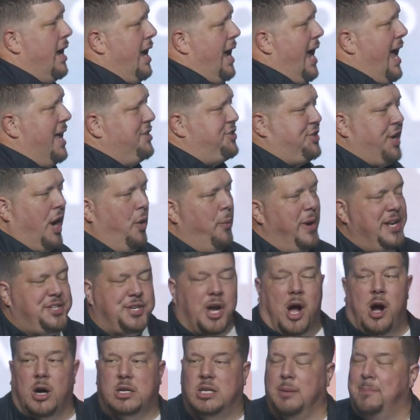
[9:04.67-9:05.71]
And so we
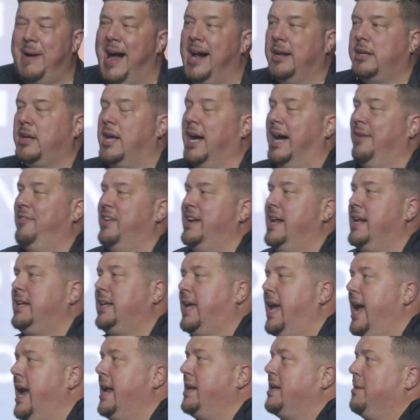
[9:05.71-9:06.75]
talked about covenant
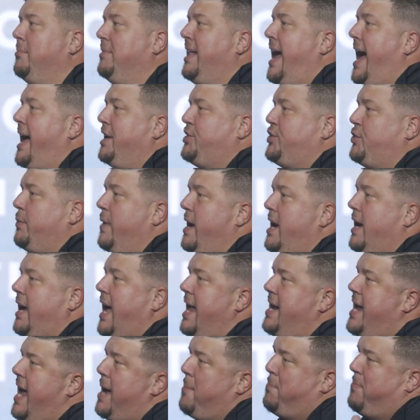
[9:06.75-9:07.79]
kingdom last week,
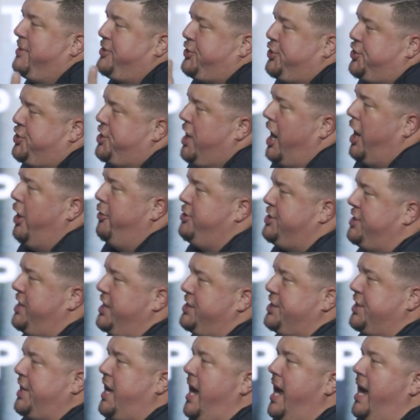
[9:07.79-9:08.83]
and he bestows
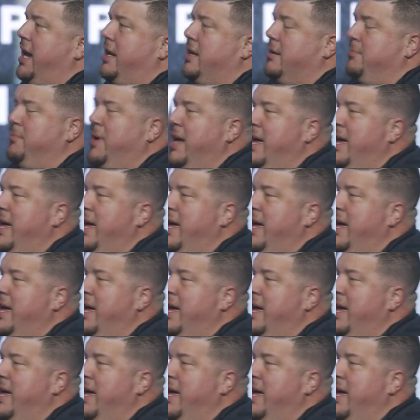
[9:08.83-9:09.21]
this kingdom